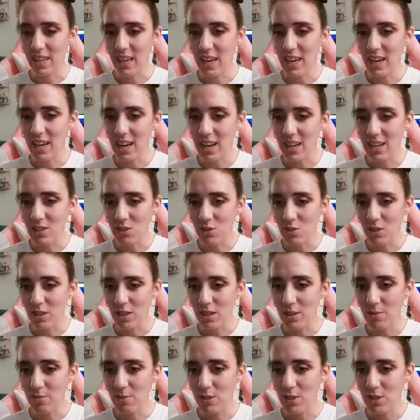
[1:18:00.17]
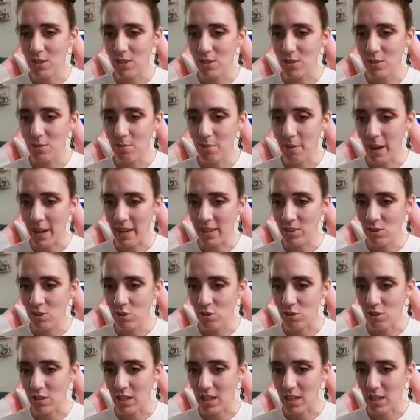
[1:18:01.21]
hey guys, welcome to my
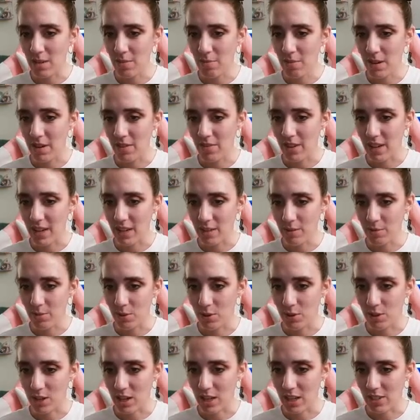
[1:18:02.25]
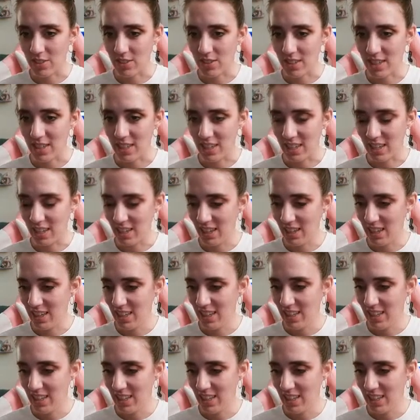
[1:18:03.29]
stream of Animal Crossing.